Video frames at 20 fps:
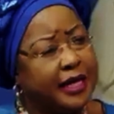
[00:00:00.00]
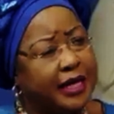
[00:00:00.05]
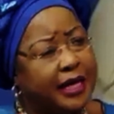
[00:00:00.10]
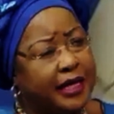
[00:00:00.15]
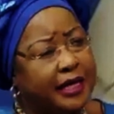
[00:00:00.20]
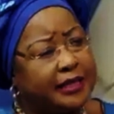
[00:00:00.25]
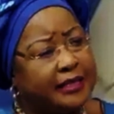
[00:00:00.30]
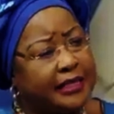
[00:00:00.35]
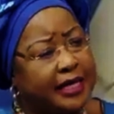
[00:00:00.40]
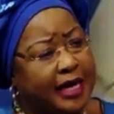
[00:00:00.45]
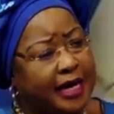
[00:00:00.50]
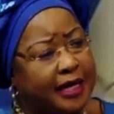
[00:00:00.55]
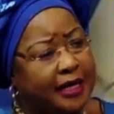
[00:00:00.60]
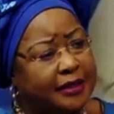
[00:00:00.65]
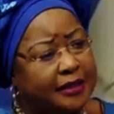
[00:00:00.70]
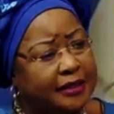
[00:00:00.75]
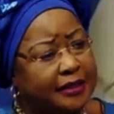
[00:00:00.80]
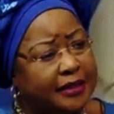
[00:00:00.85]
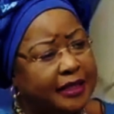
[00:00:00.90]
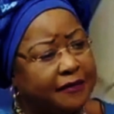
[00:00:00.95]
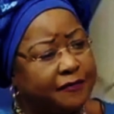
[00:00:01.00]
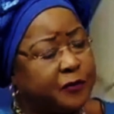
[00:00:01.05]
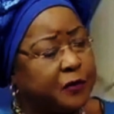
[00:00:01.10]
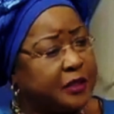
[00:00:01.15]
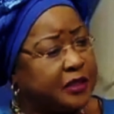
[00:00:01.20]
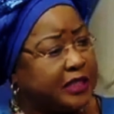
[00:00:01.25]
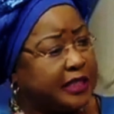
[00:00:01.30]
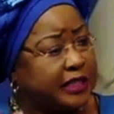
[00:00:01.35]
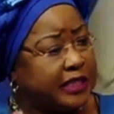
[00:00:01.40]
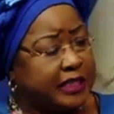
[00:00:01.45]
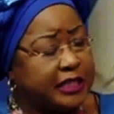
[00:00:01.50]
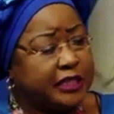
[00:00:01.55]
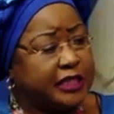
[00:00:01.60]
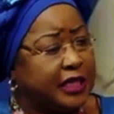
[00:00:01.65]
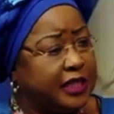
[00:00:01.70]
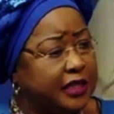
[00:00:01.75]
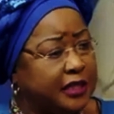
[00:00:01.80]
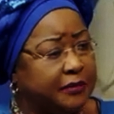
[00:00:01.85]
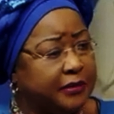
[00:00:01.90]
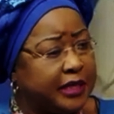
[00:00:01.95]
and of course,
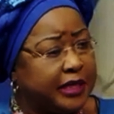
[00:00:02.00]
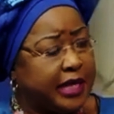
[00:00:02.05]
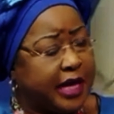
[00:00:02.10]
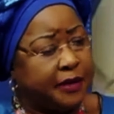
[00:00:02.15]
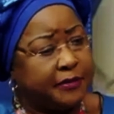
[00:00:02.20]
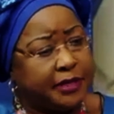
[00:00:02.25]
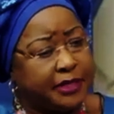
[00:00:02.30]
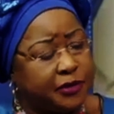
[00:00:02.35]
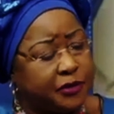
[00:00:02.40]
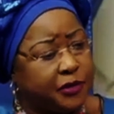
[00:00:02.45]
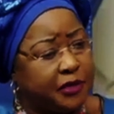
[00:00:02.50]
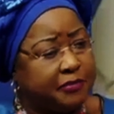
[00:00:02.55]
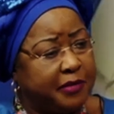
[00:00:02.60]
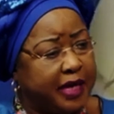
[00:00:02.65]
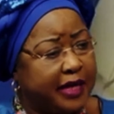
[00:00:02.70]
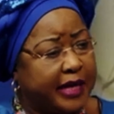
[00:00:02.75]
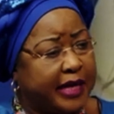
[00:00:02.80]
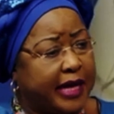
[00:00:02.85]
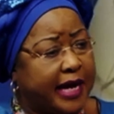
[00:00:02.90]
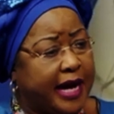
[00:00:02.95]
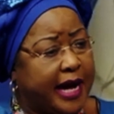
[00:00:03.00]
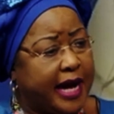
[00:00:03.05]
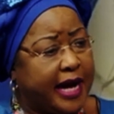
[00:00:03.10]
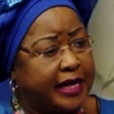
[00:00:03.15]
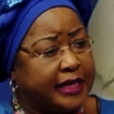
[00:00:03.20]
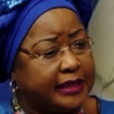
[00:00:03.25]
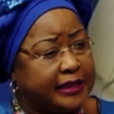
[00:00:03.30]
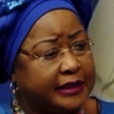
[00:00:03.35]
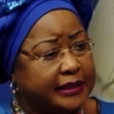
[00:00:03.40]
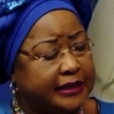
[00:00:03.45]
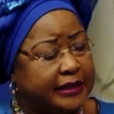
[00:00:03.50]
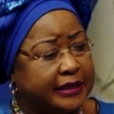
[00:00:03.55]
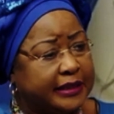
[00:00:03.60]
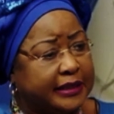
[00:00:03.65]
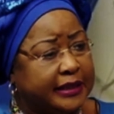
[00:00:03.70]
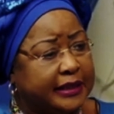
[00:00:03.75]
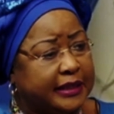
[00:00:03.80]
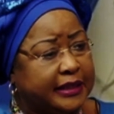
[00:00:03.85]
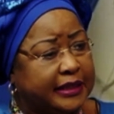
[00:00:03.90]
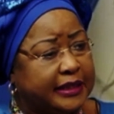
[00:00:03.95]
initially when I went to America, I
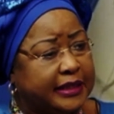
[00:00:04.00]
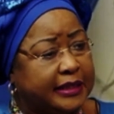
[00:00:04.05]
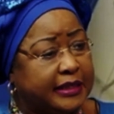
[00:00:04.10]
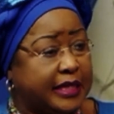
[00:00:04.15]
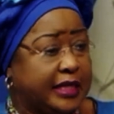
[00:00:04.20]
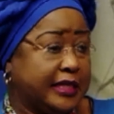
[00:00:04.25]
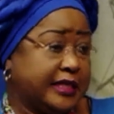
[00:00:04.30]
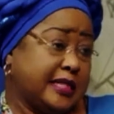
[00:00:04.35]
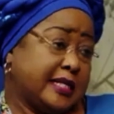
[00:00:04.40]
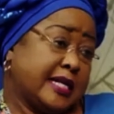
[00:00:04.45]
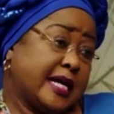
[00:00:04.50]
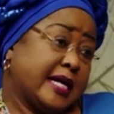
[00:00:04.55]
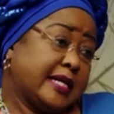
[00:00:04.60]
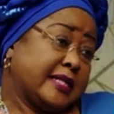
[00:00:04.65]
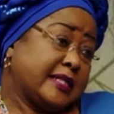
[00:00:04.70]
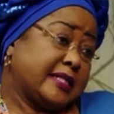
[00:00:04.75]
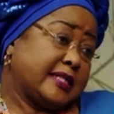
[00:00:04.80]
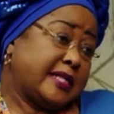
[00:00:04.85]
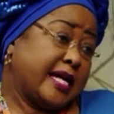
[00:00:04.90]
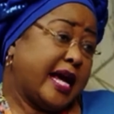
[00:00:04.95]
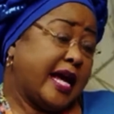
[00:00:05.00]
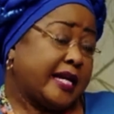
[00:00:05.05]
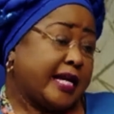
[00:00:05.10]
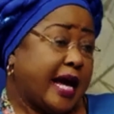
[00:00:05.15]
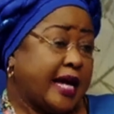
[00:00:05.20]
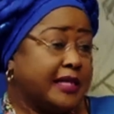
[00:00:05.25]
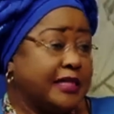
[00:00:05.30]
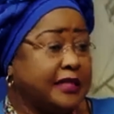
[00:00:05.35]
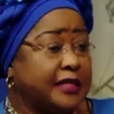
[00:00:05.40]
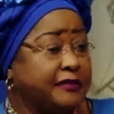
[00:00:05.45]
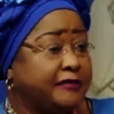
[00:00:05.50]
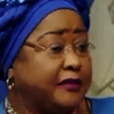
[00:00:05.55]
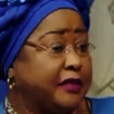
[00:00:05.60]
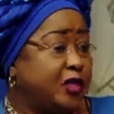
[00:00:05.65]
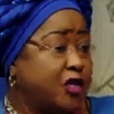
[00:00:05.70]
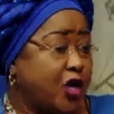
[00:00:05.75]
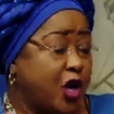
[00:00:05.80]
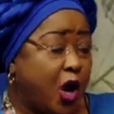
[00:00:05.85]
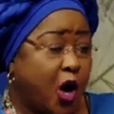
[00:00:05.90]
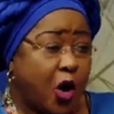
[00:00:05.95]
really didn't understand. I didn't
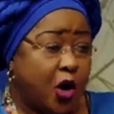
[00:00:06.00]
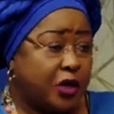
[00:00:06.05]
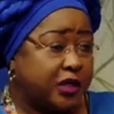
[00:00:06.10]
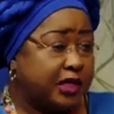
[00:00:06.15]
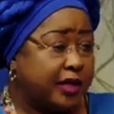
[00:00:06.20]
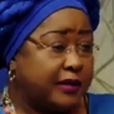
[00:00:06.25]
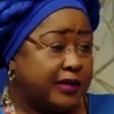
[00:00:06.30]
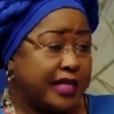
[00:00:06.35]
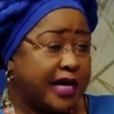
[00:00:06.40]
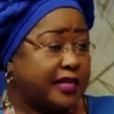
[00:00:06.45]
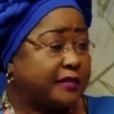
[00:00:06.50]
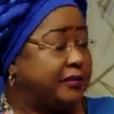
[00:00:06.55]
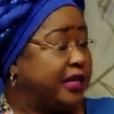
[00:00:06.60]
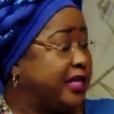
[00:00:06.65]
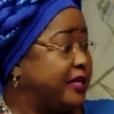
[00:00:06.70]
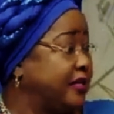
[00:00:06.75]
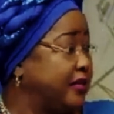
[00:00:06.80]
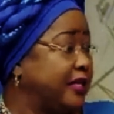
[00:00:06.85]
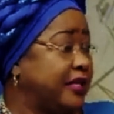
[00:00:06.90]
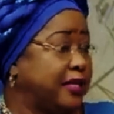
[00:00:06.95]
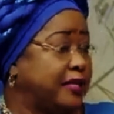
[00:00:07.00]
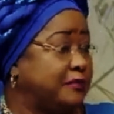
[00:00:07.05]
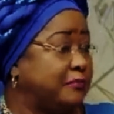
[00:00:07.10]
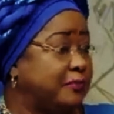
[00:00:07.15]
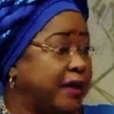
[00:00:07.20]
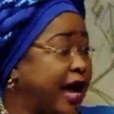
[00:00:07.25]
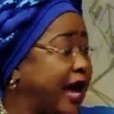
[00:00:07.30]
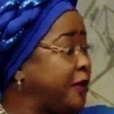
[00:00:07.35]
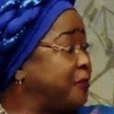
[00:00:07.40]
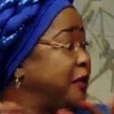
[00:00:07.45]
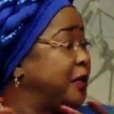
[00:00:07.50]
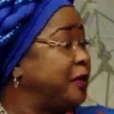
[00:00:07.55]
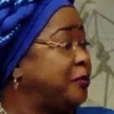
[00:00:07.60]
even know there were that many black